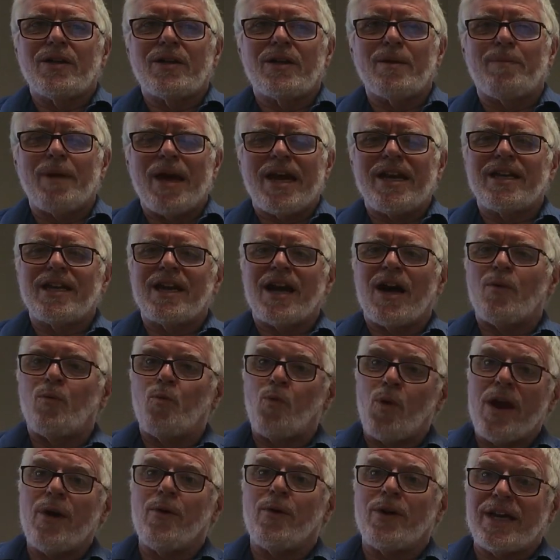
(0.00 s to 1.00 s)
depending
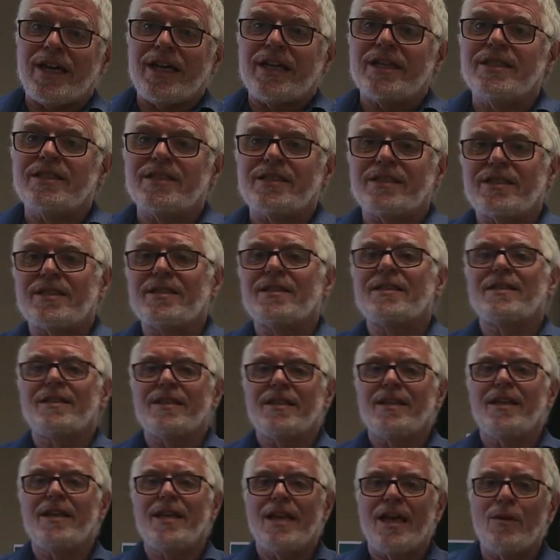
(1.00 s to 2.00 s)
on where it is
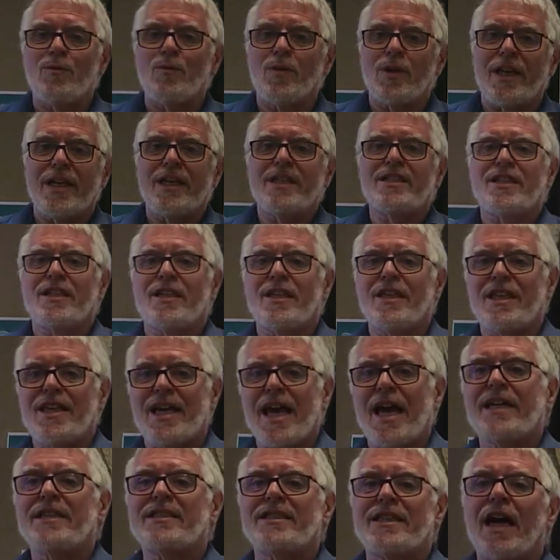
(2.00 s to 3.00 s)
in relation to
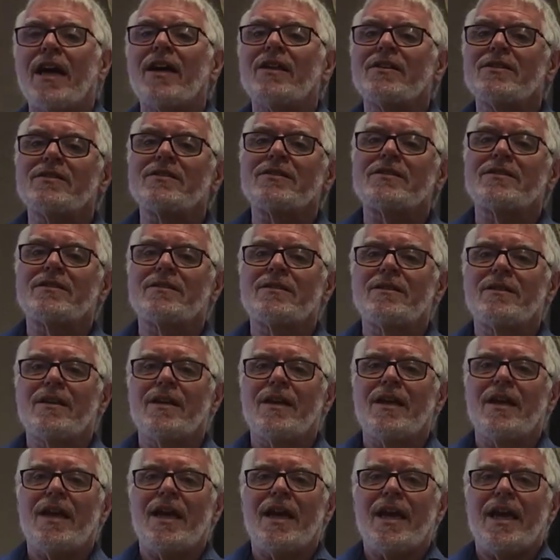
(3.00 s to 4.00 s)
the egg cells.
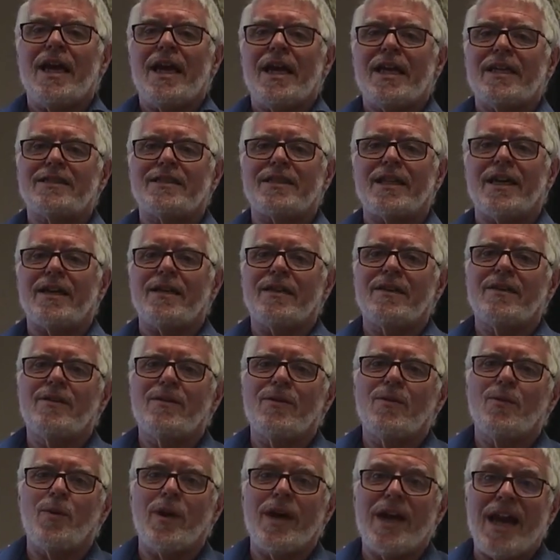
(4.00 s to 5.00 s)
Is that
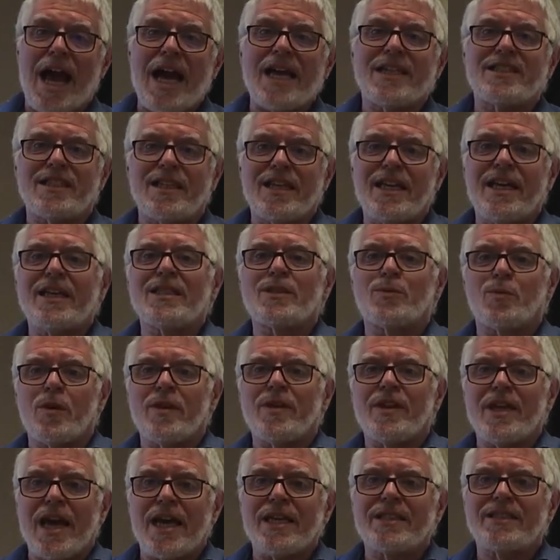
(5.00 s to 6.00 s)
when it actually gets
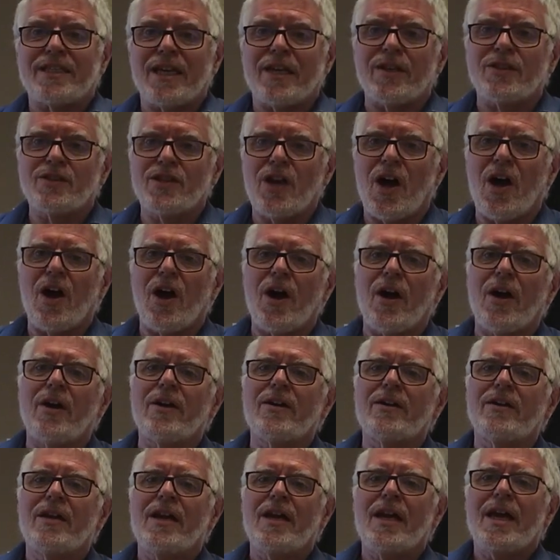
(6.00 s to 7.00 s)
where the egg cells
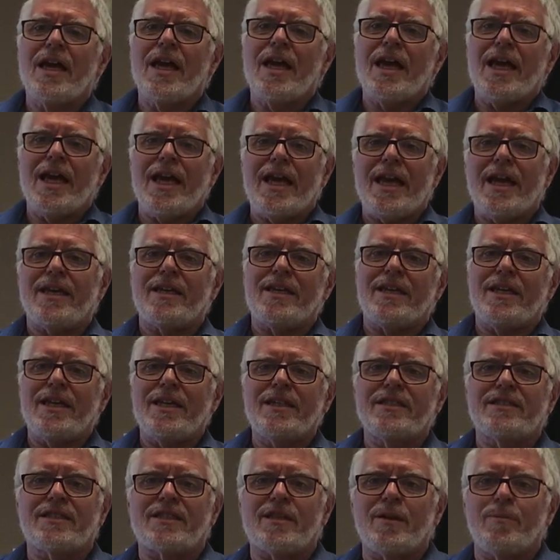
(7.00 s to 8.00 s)
are, it
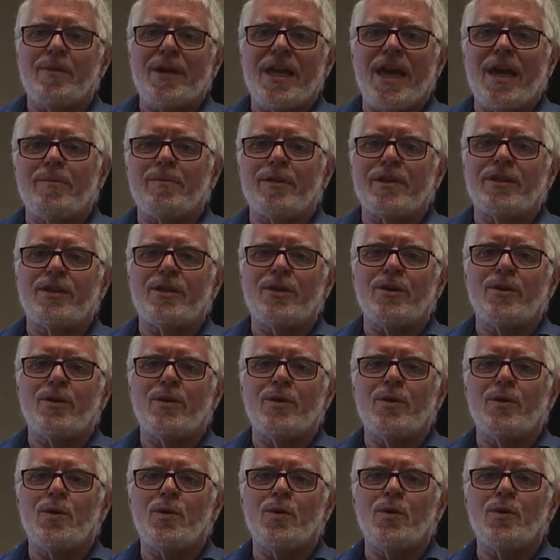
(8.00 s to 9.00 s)
needs to be able
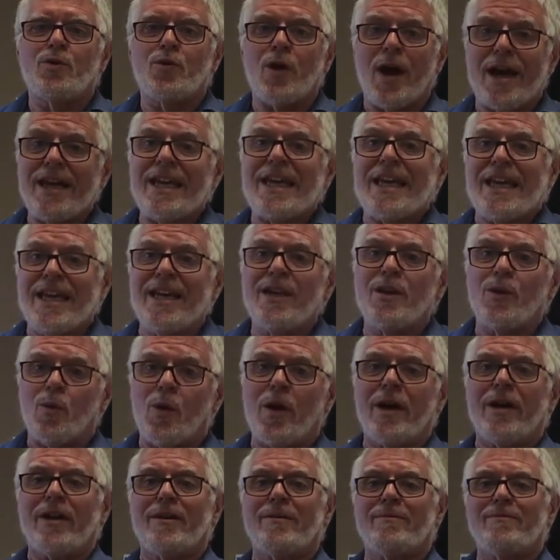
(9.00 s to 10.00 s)
to try to get into
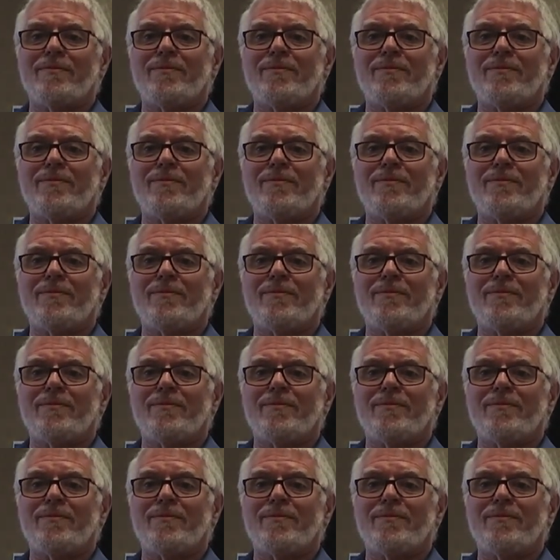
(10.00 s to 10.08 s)
one.